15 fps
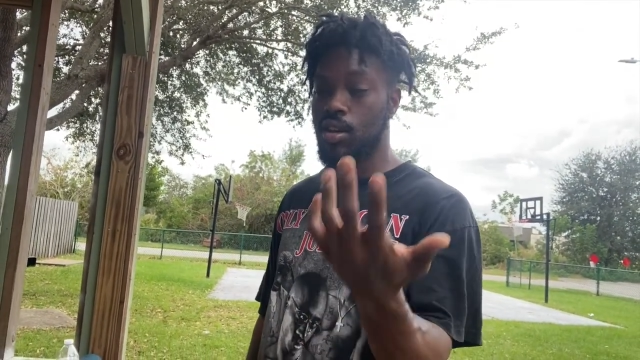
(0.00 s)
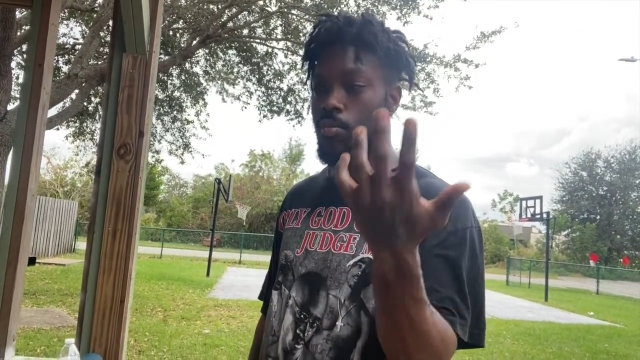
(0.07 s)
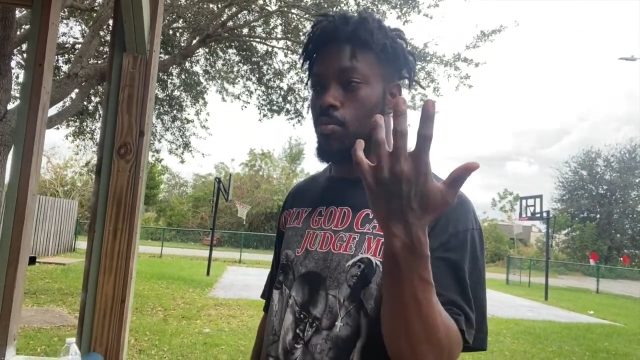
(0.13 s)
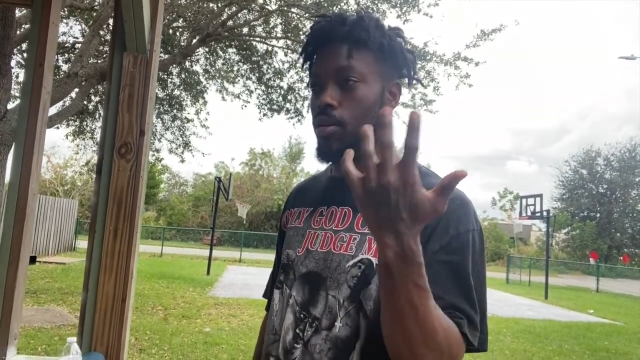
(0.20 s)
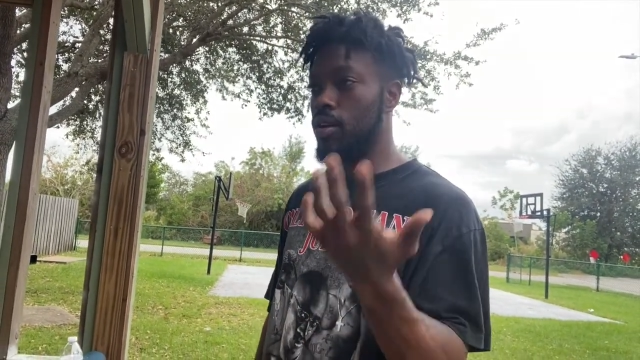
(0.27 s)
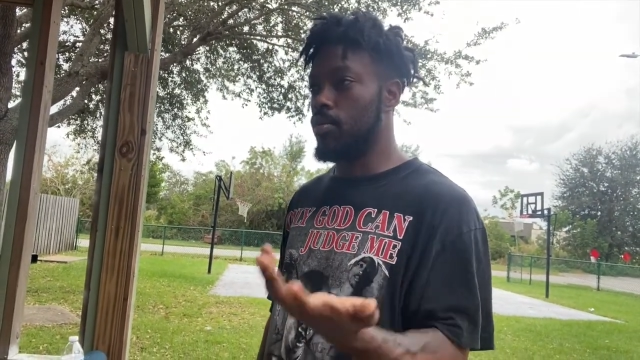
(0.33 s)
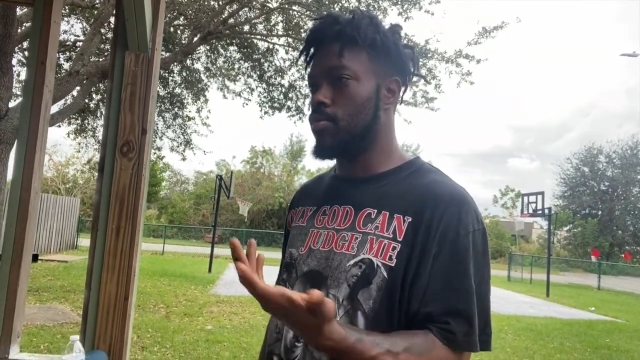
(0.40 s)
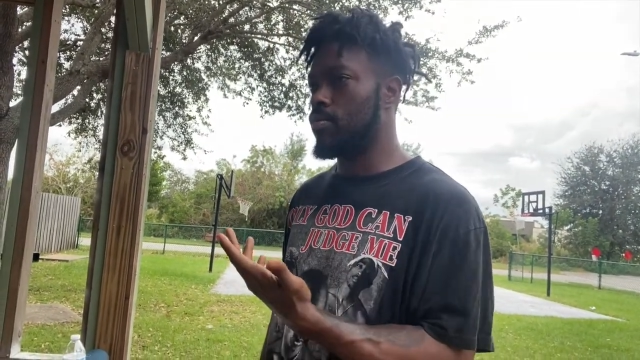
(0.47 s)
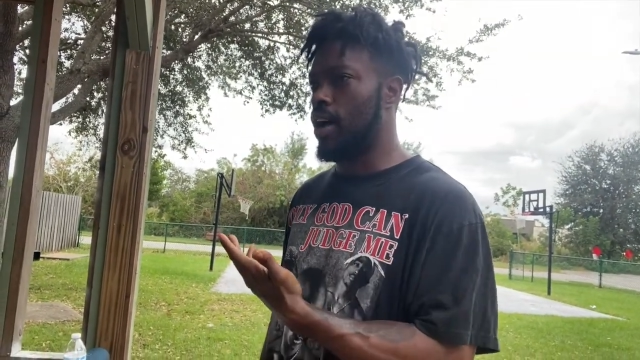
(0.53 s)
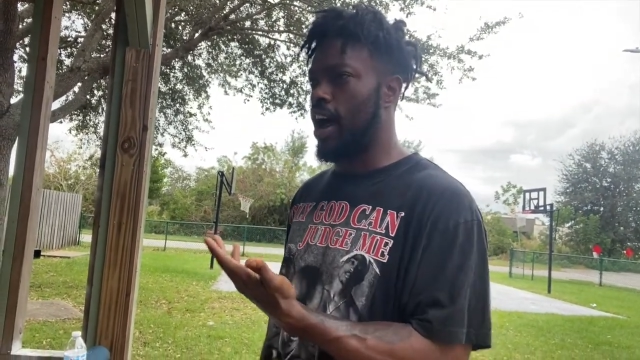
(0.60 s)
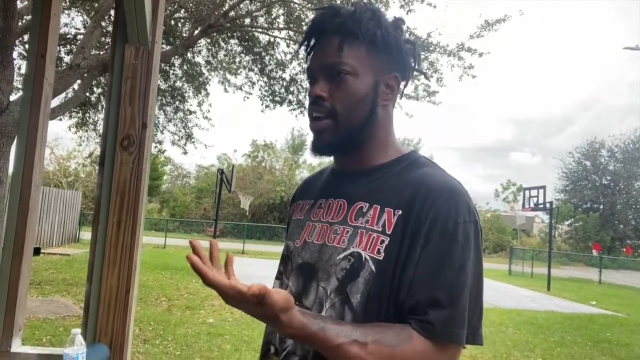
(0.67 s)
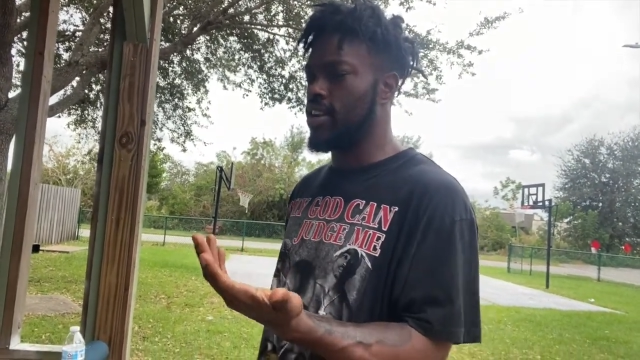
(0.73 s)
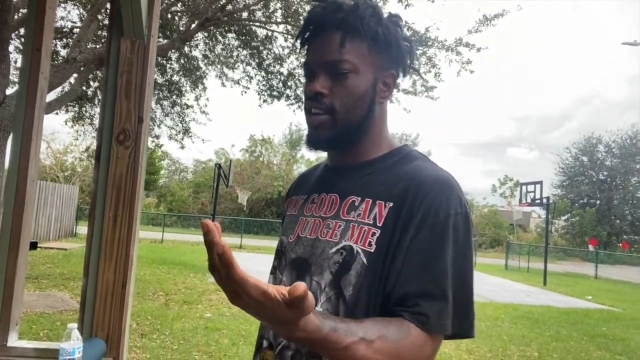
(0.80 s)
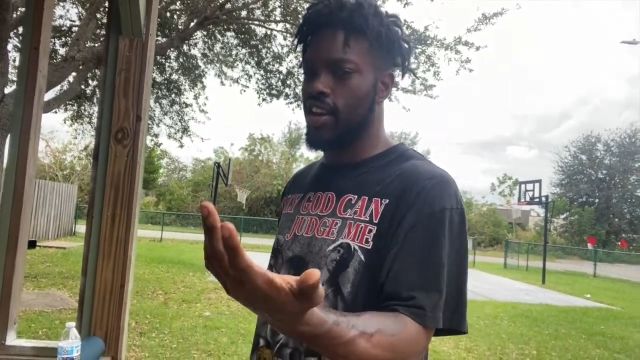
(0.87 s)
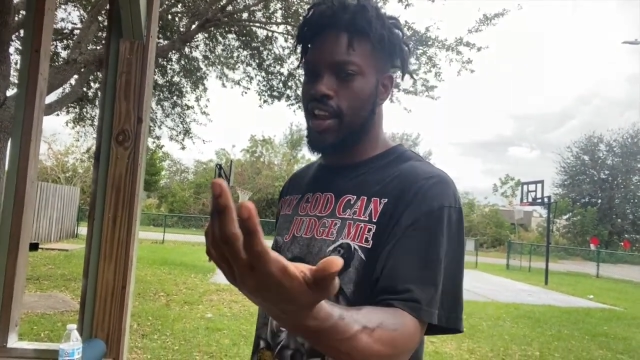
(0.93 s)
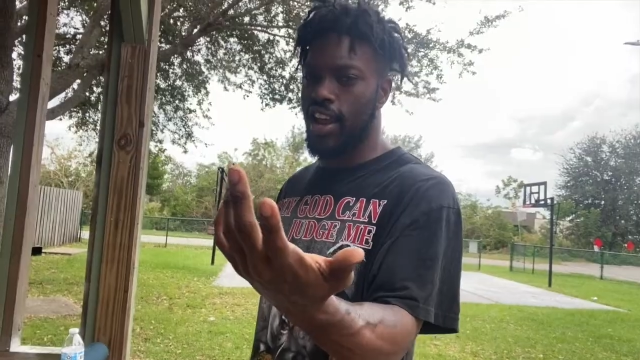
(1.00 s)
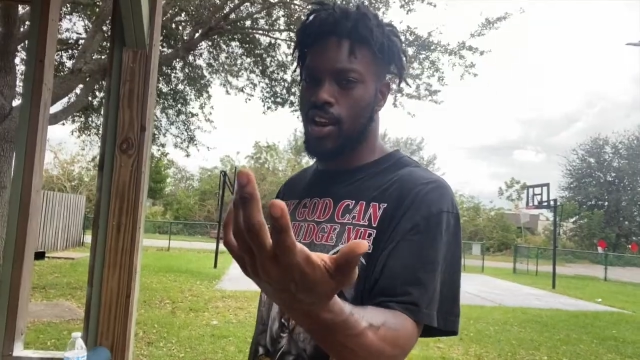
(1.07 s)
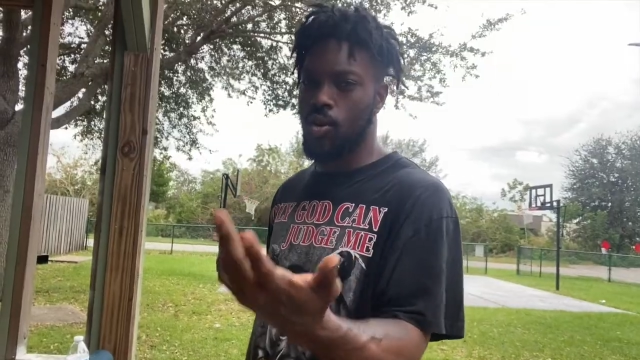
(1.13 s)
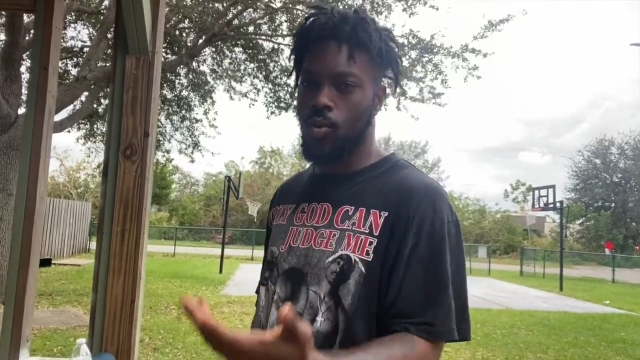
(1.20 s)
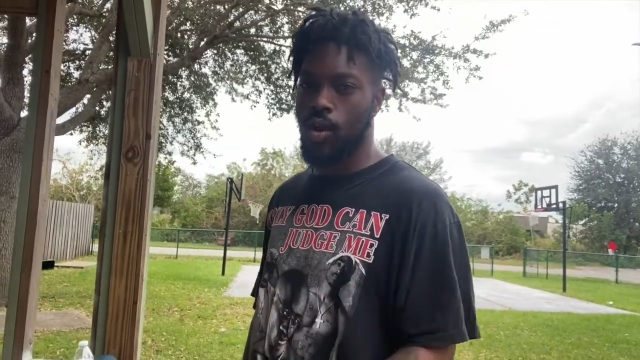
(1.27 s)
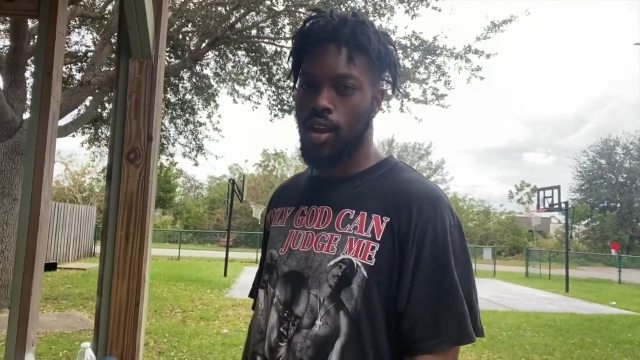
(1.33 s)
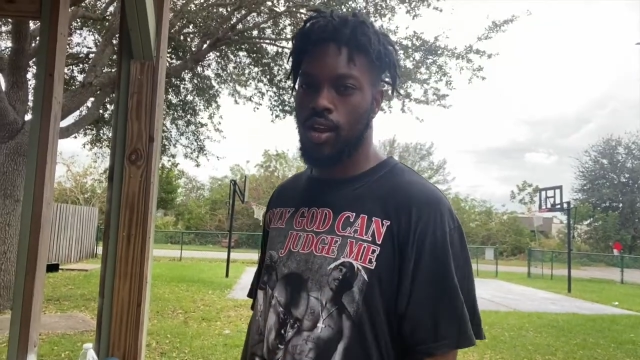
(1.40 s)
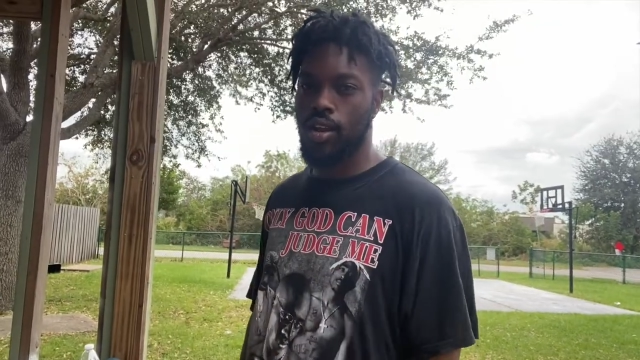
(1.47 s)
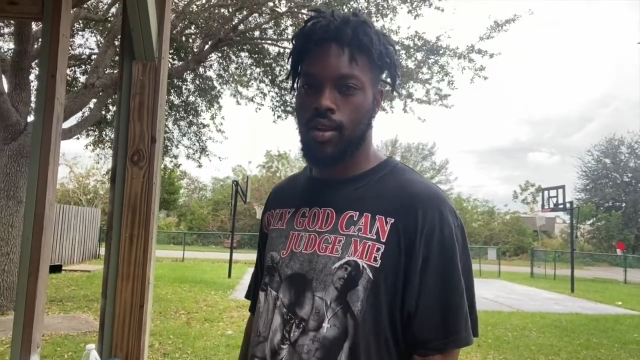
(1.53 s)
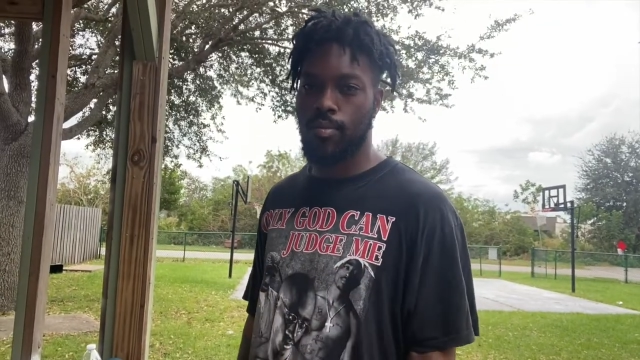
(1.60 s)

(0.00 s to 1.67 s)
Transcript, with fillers: but I did it anyway.